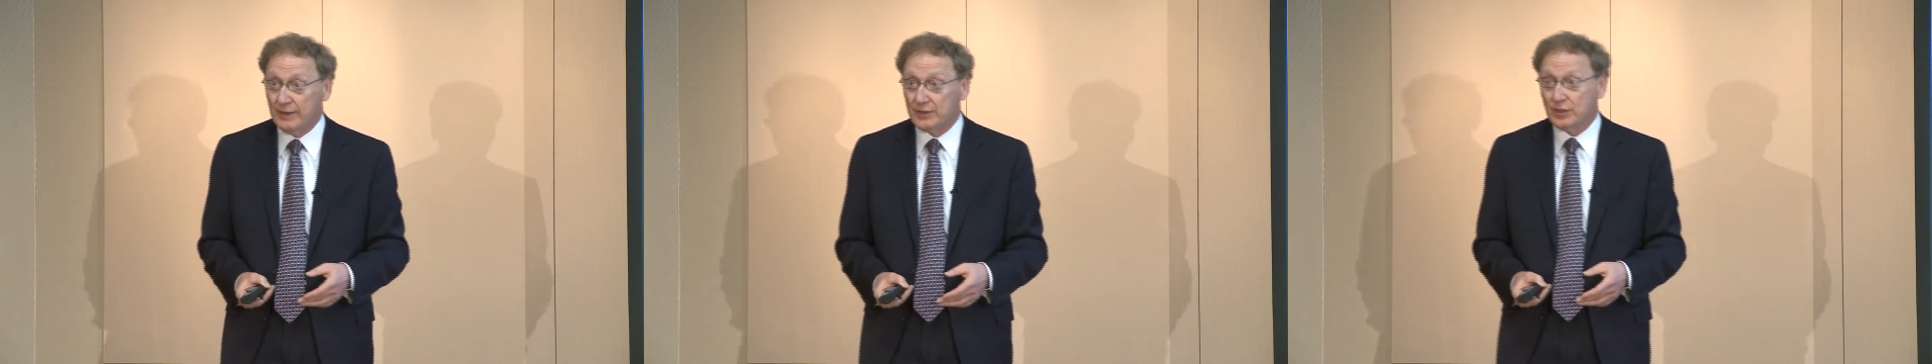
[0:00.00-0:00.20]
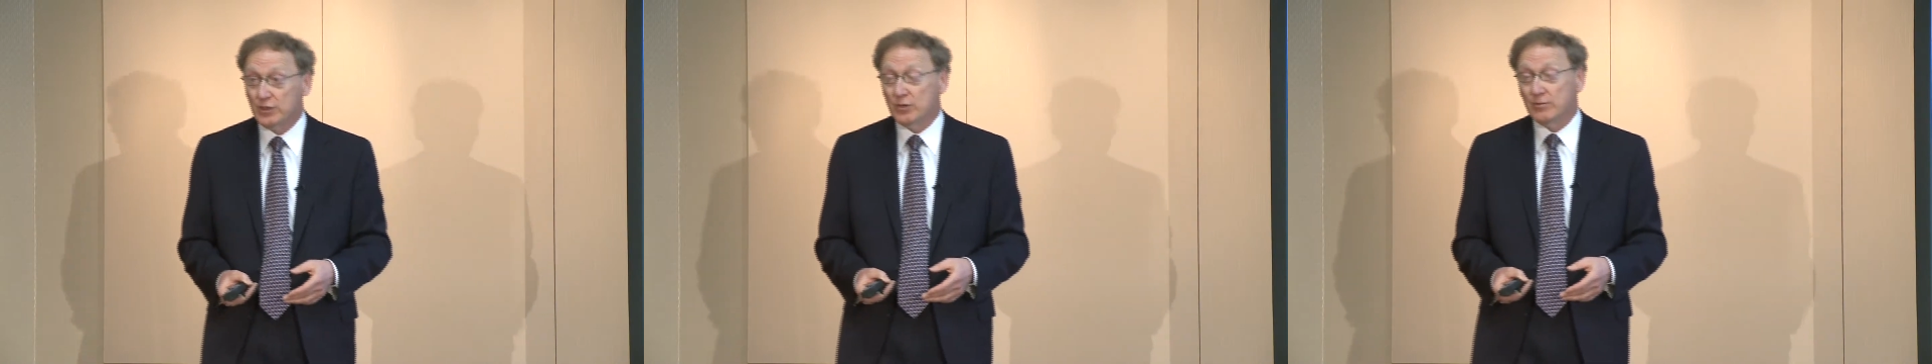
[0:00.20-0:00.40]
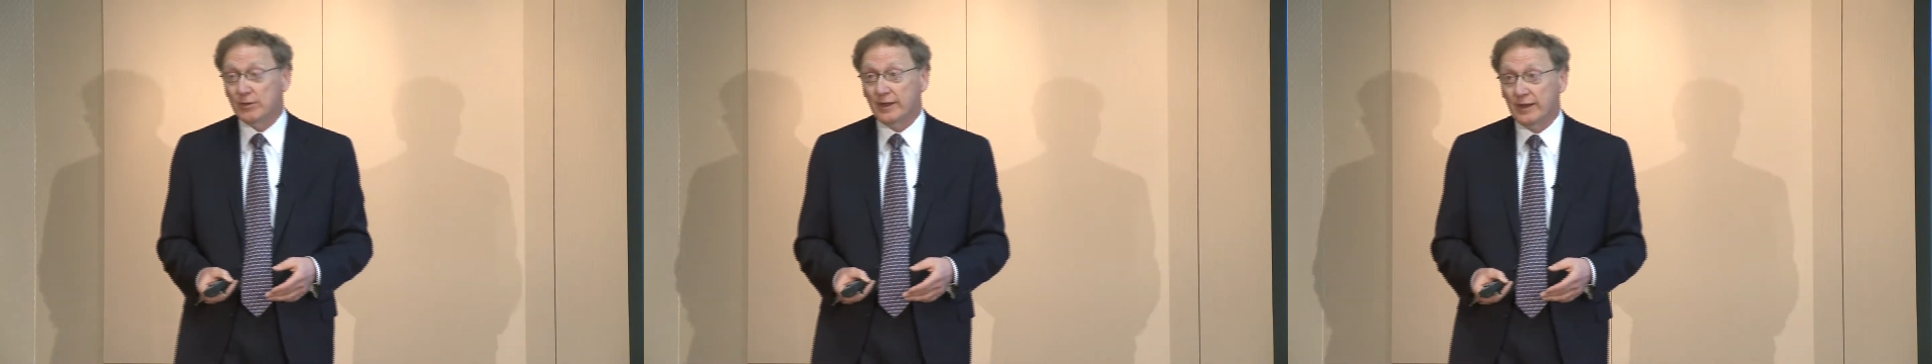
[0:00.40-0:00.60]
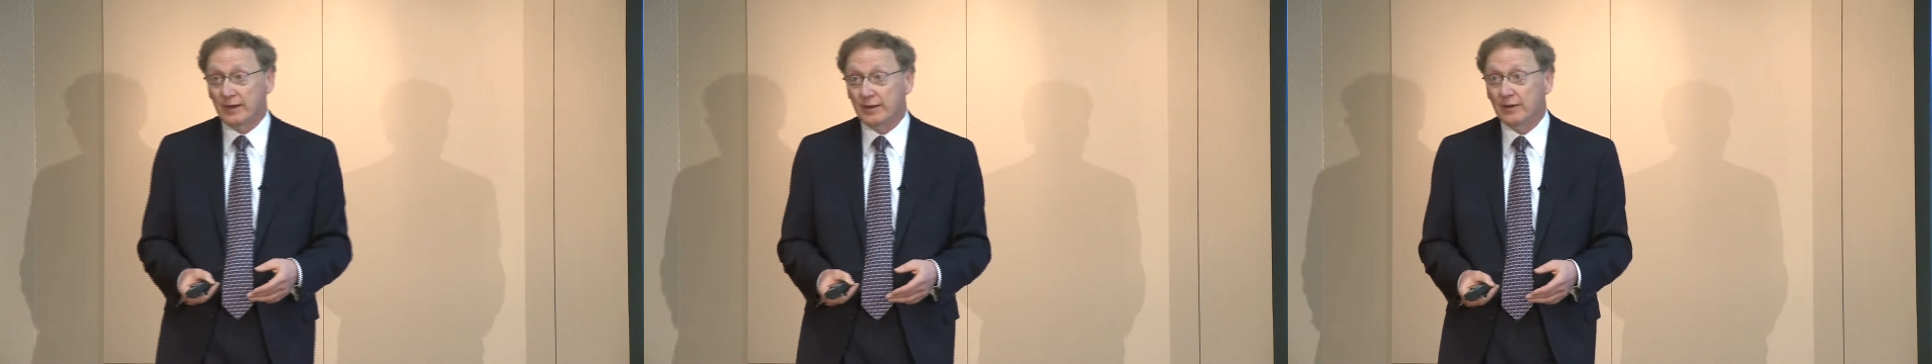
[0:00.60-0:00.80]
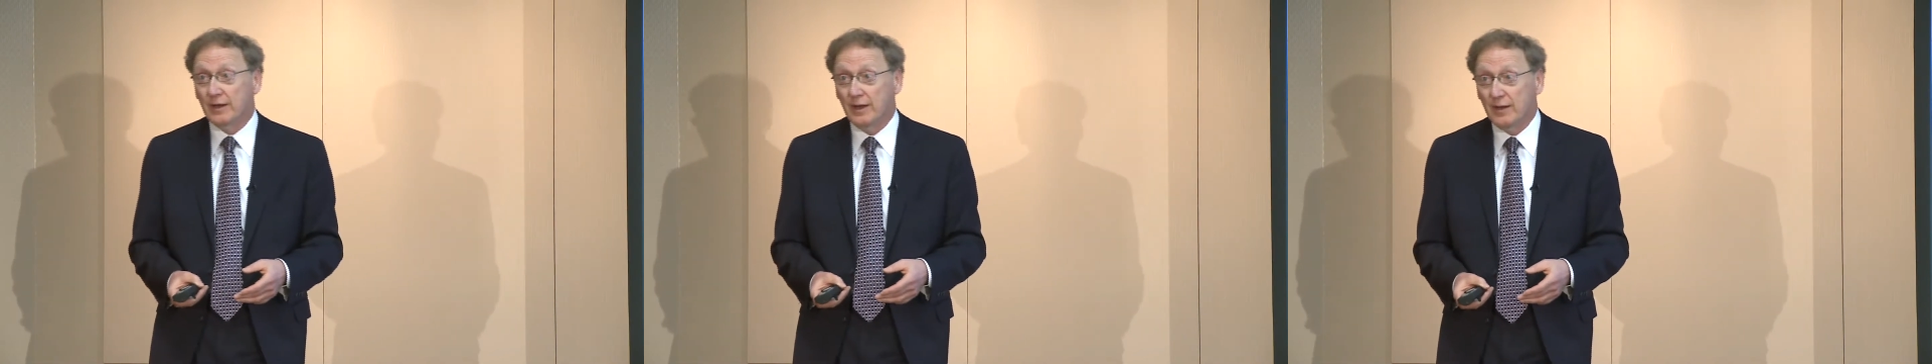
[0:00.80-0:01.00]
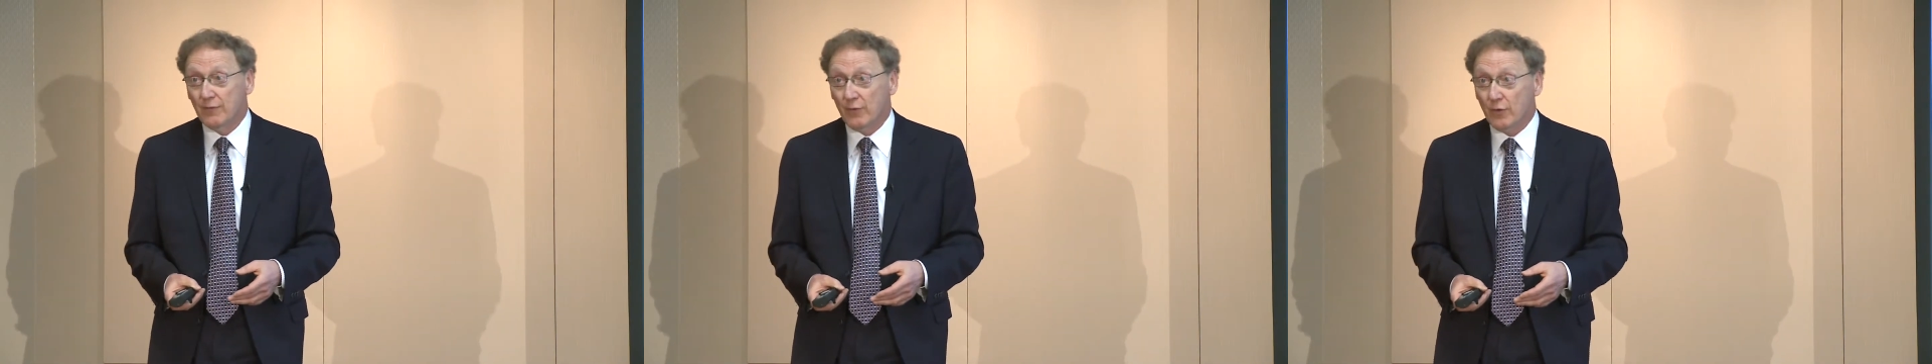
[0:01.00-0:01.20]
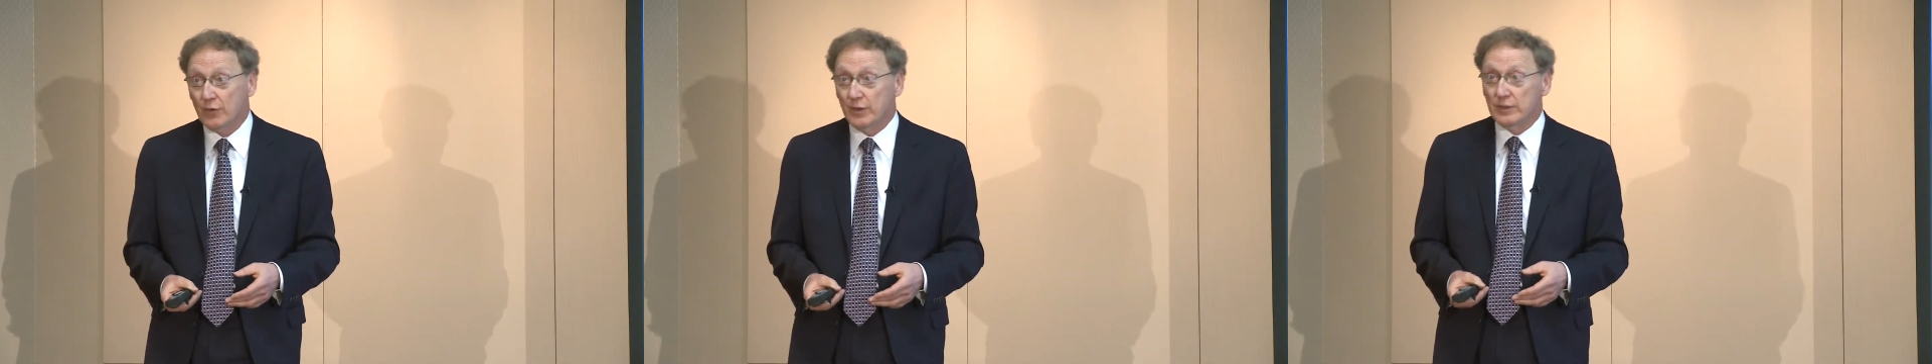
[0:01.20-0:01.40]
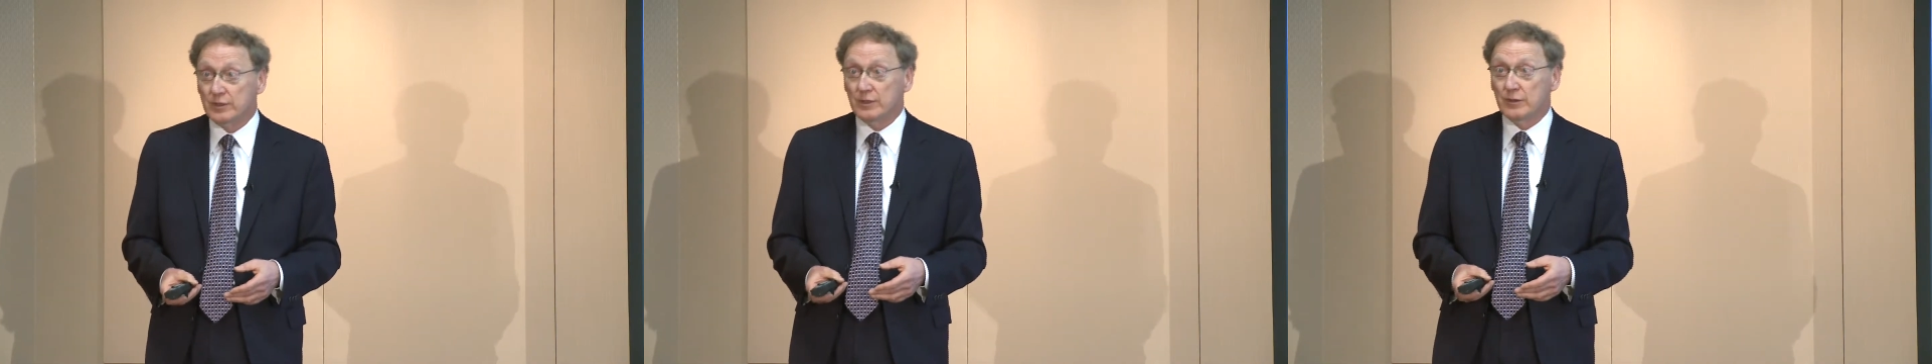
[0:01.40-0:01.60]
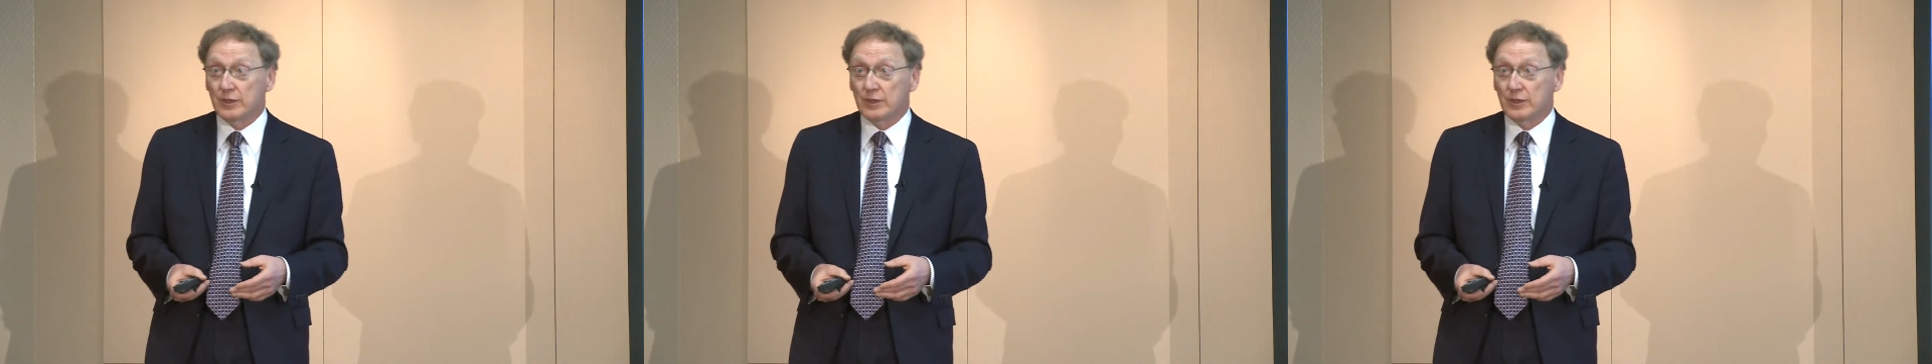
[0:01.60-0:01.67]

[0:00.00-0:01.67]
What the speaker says: is accumulated for the